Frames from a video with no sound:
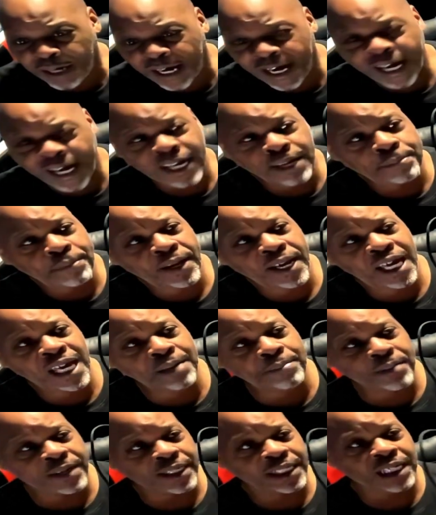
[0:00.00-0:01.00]
my
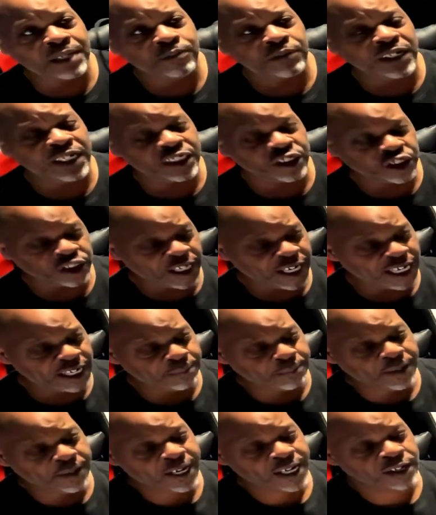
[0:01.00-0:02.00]
iPad, my leverage
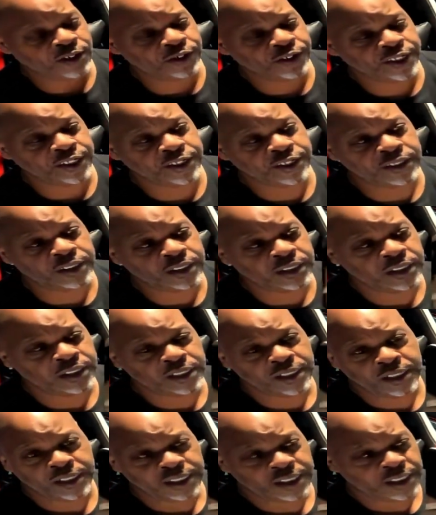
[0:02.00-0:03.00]
iPad on here.
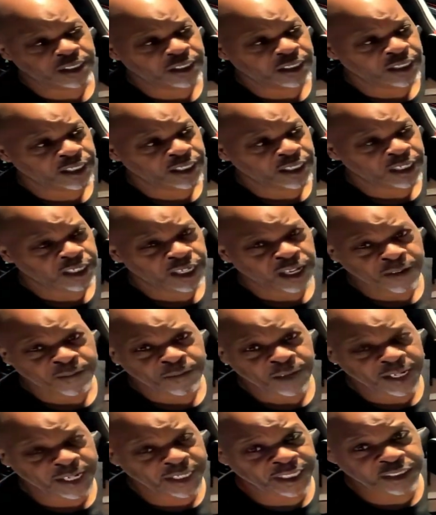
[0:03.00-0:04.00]

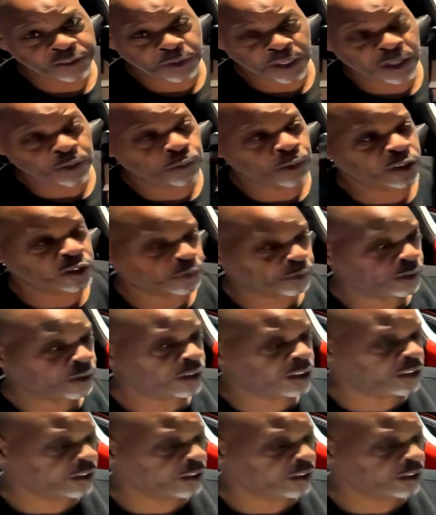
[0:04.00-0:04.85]
And it works real